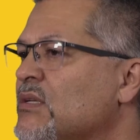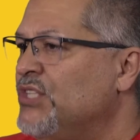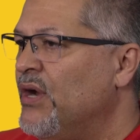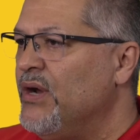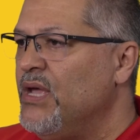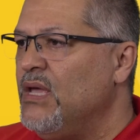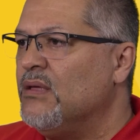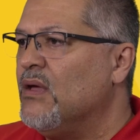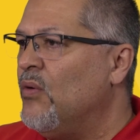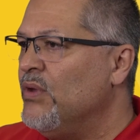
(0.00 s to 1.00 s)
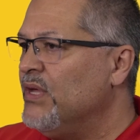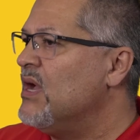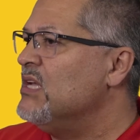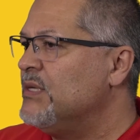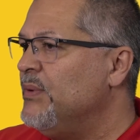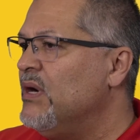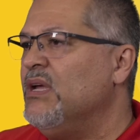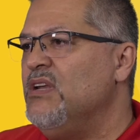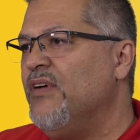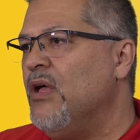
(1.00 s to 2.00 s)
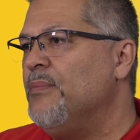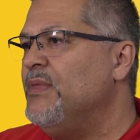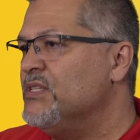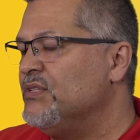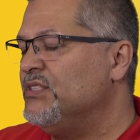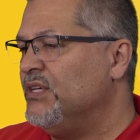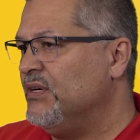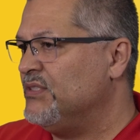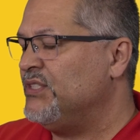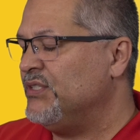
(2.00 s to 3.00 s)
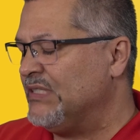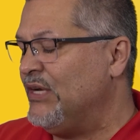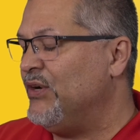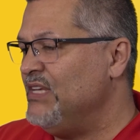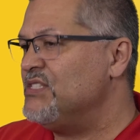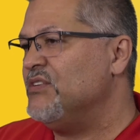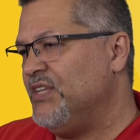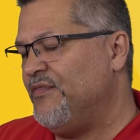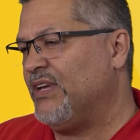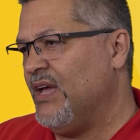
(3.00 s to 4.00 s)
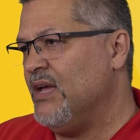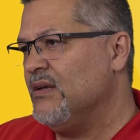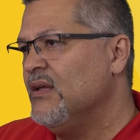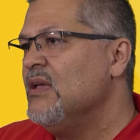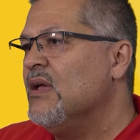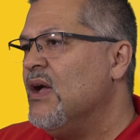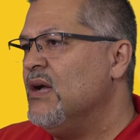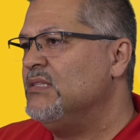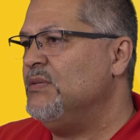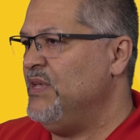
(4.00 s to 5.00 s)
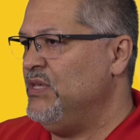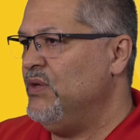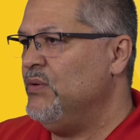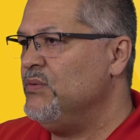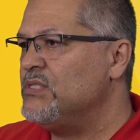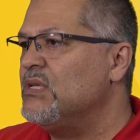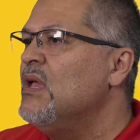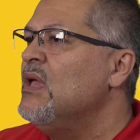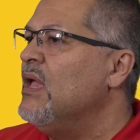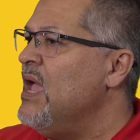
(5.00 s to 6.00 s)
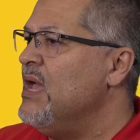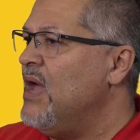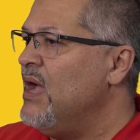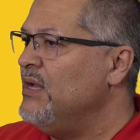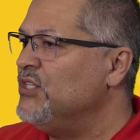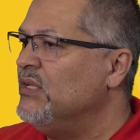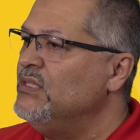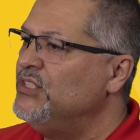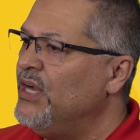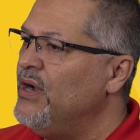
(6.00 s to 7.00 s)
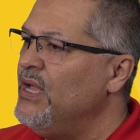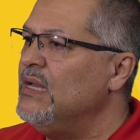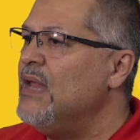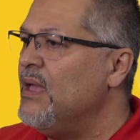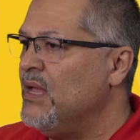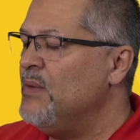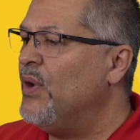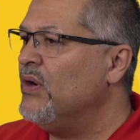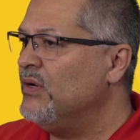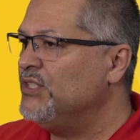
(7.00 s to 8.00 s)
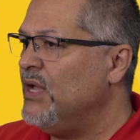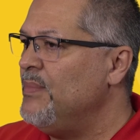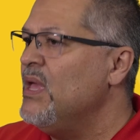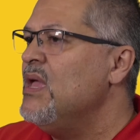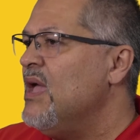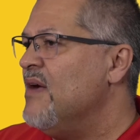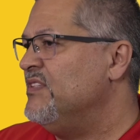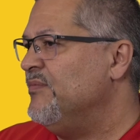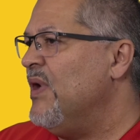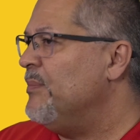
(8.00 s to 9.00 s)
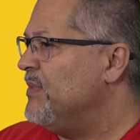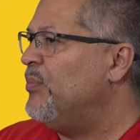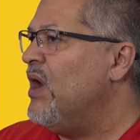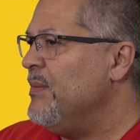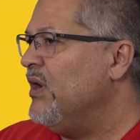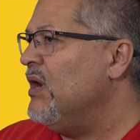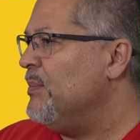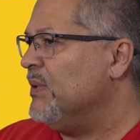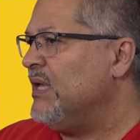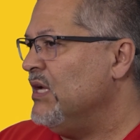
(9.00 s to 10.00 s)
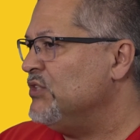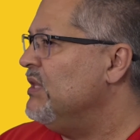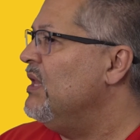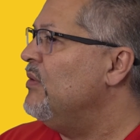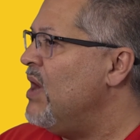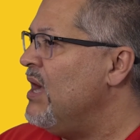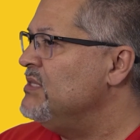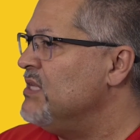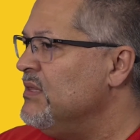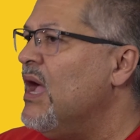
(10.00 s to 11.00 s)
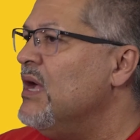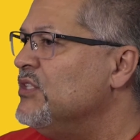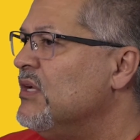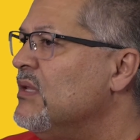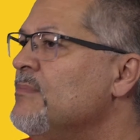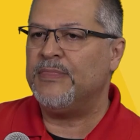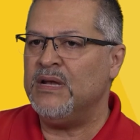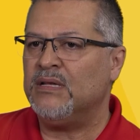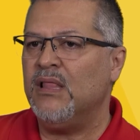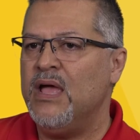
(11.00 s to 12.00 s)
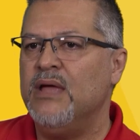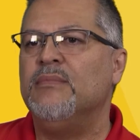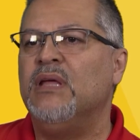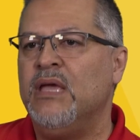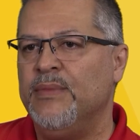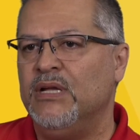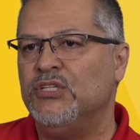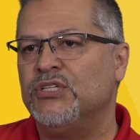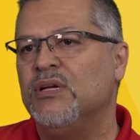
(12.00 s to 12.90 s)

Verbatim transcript: Cherry or the customer can develop the security certificate uh, to be used and IGEL and Cherry in, in partnership have developed the primary application that rides on the IGEL thin client image.